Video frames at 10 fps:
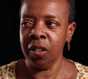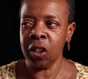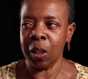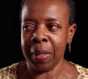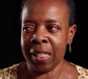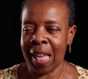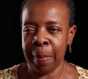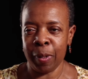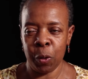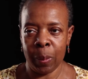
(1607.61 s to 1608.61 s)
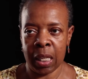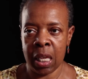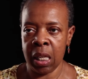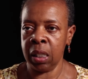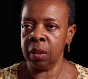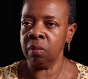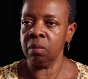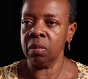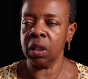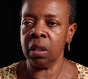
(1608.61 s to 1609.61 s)
something's happened to a kid,
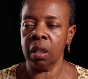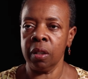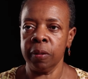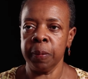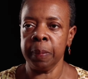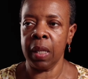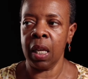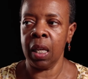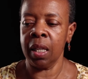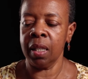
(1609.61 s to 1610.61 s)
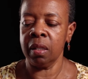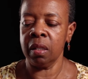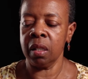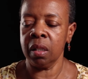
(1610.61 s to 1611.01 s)
and